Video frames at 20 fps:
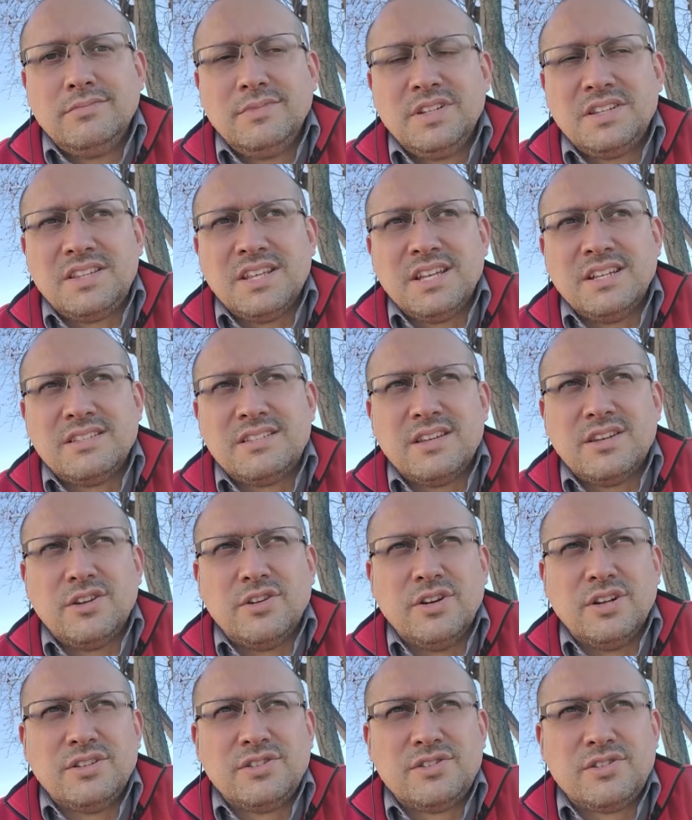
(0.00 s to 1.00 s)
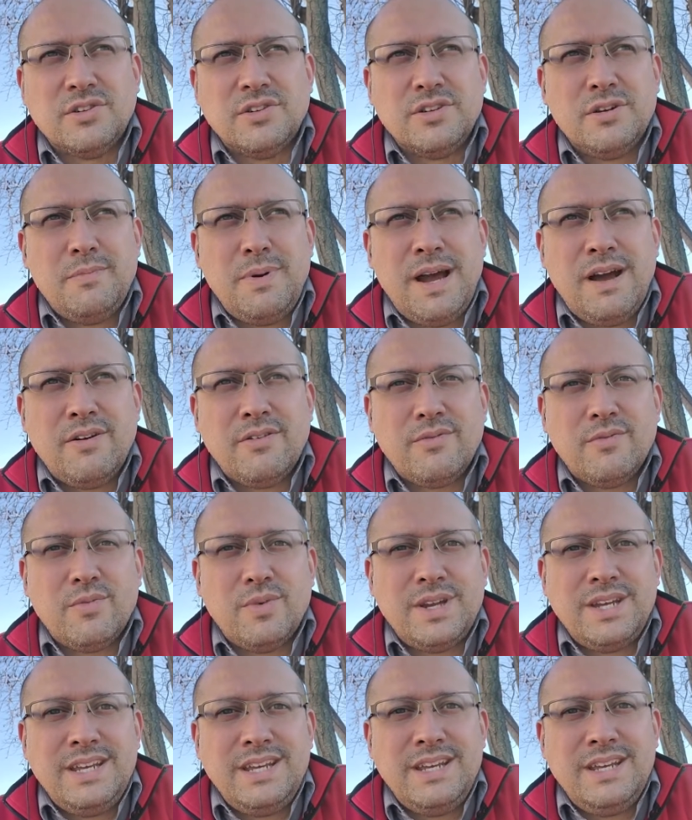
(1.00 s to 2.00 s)
The things that you're uncertain about,
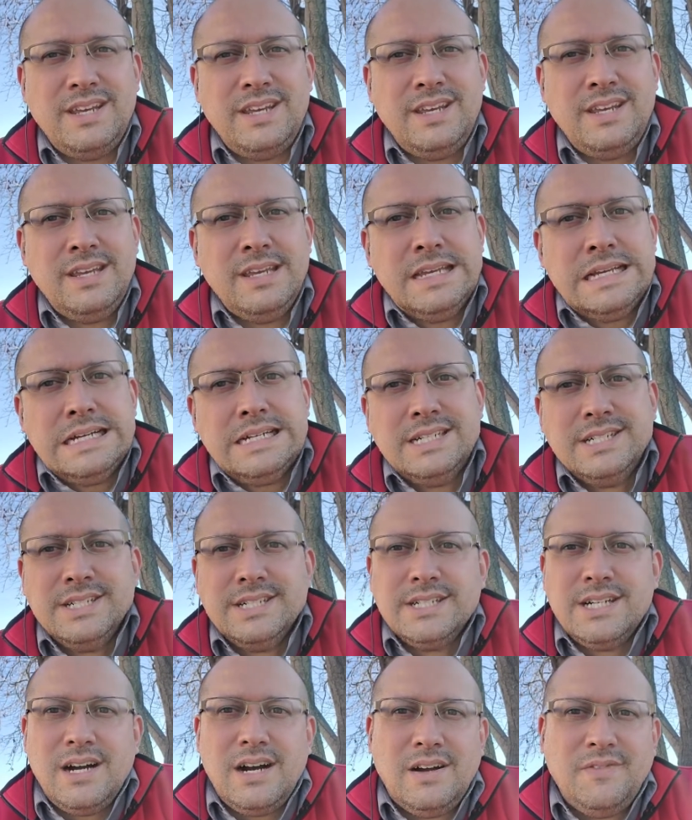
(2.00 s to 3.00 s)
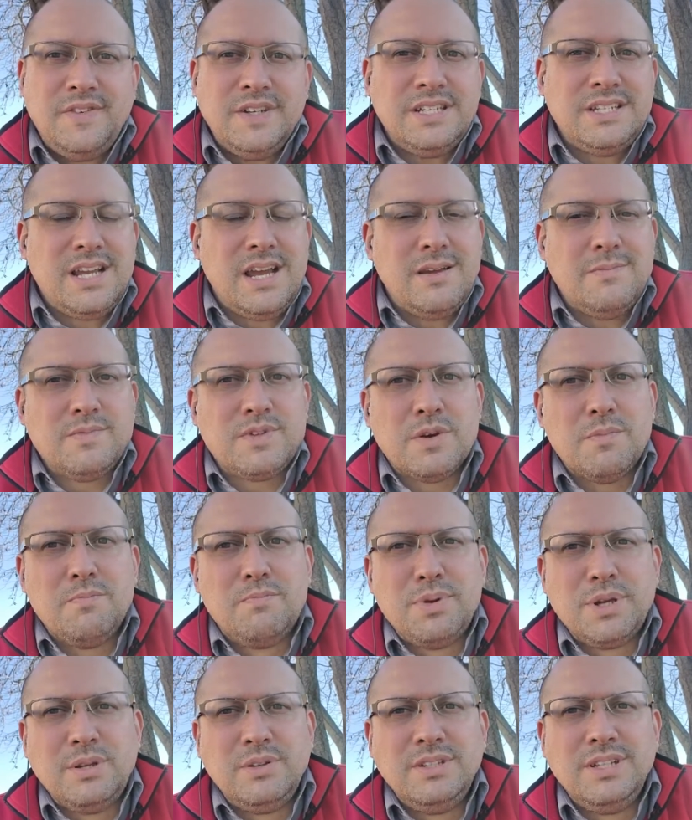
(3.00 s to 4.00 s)
we oftentimes are
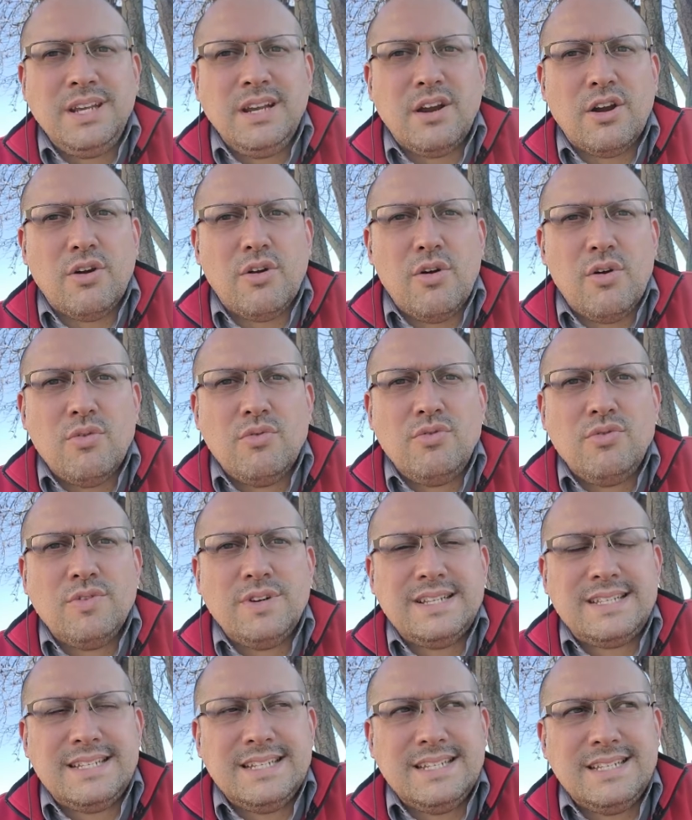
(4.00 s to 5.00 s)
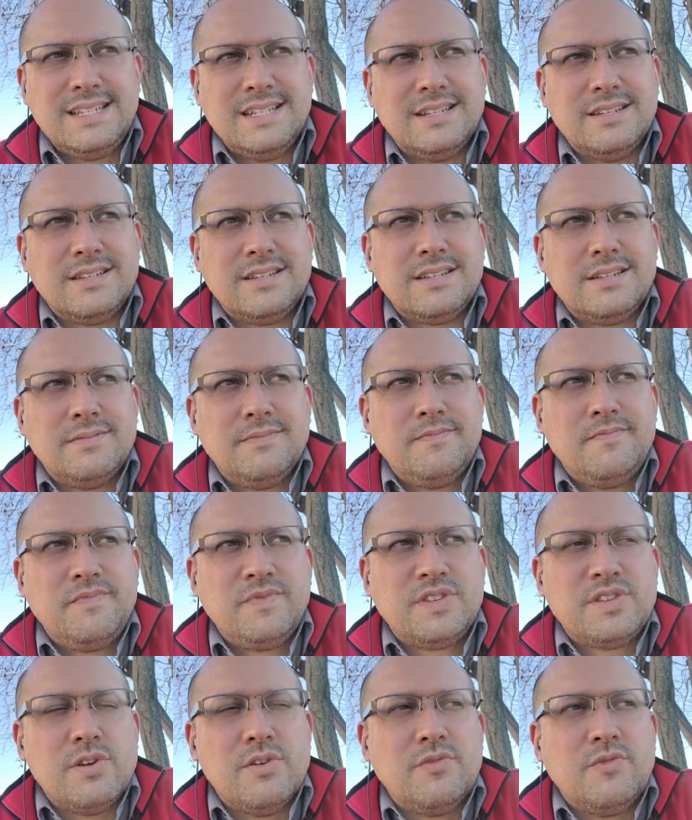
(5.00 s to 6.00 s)
building our own resistance.
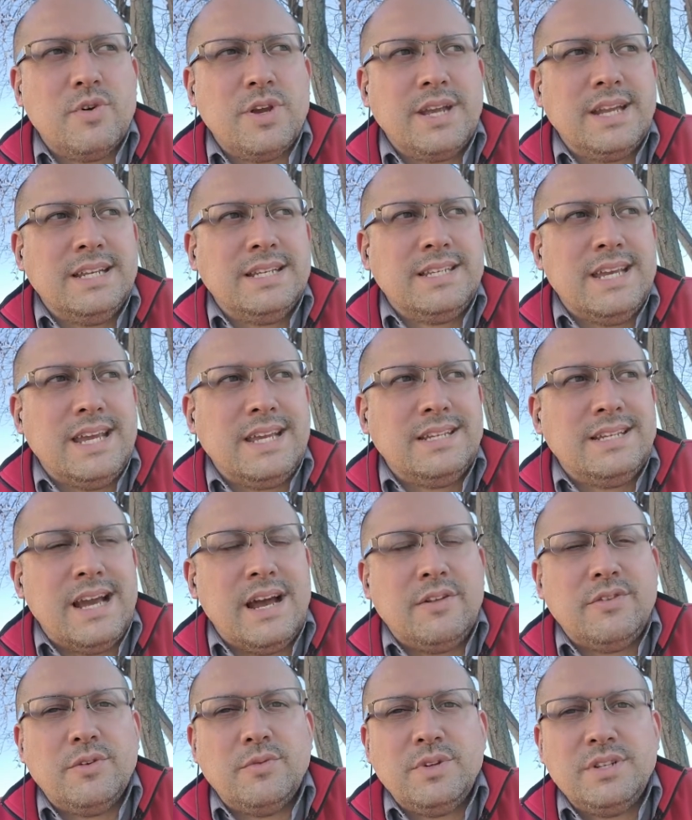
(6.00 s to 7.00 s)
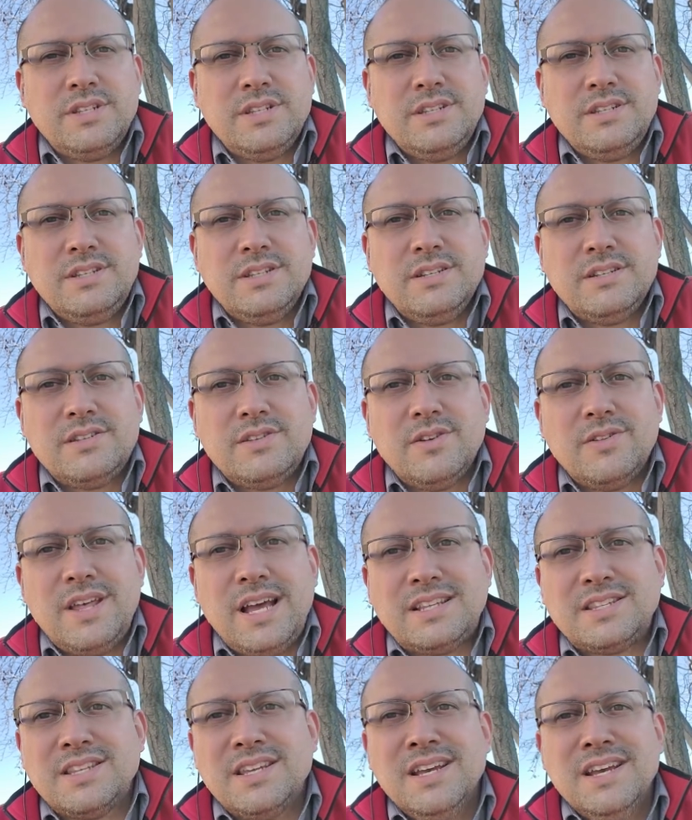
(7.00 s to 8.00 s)
And so if we can take down the resistance, so
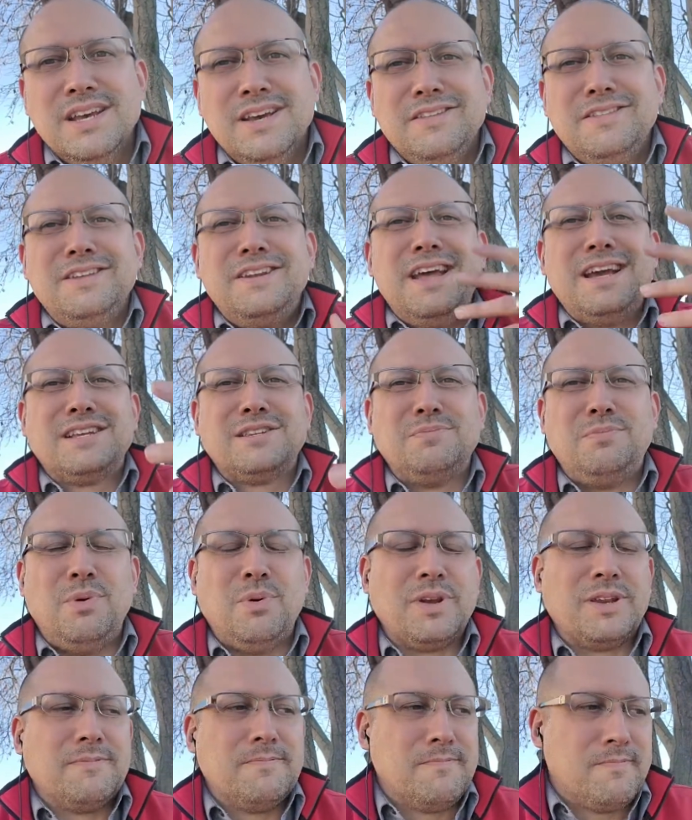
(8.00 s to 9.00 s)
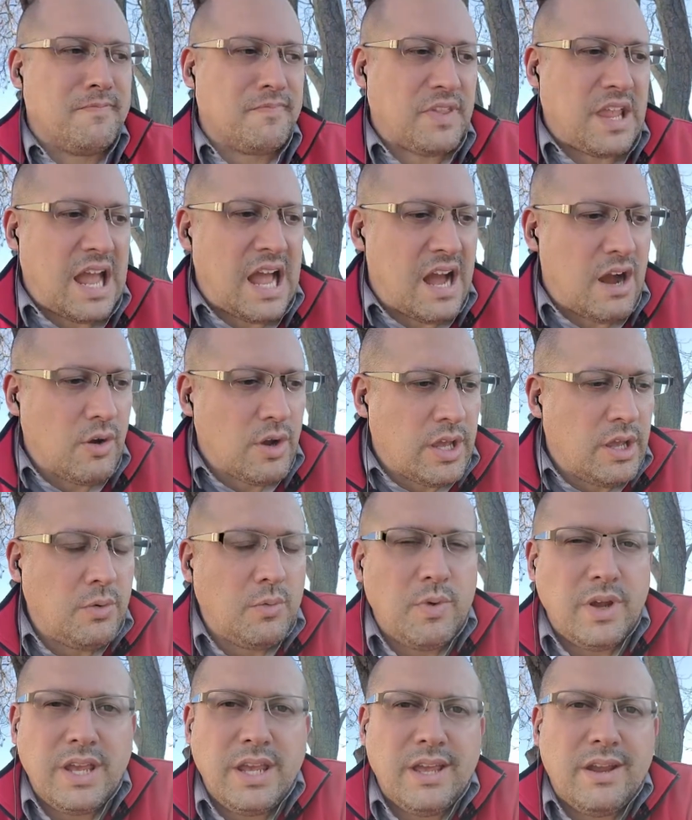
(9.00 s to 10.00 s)
that's the next point. How
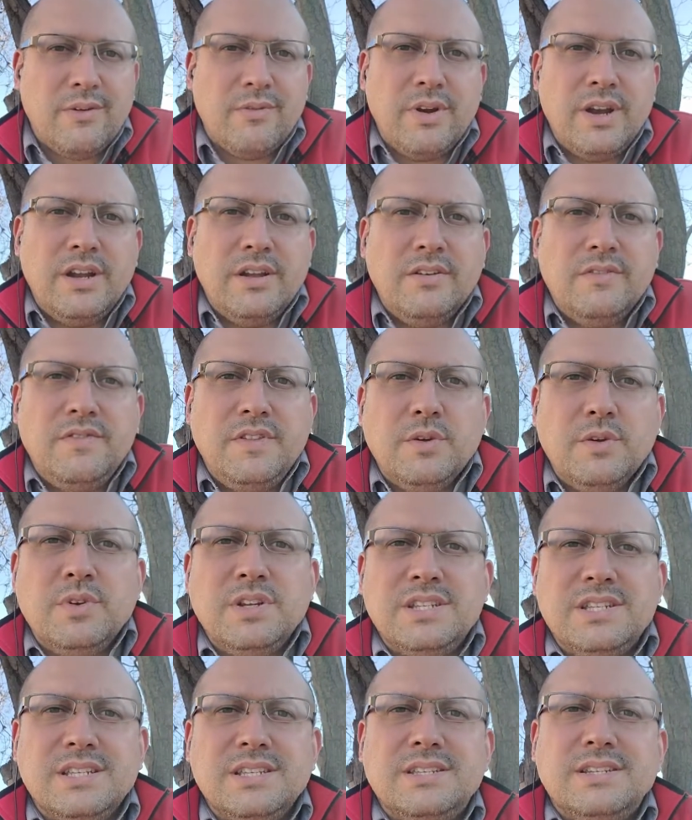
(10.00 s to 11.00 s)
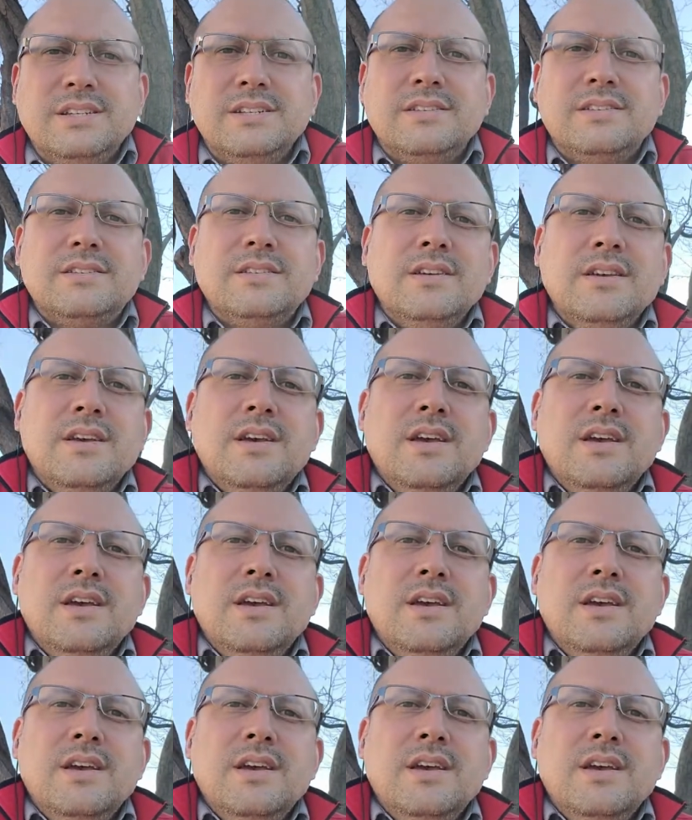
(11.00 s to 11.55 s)
can we get rid of the resistance?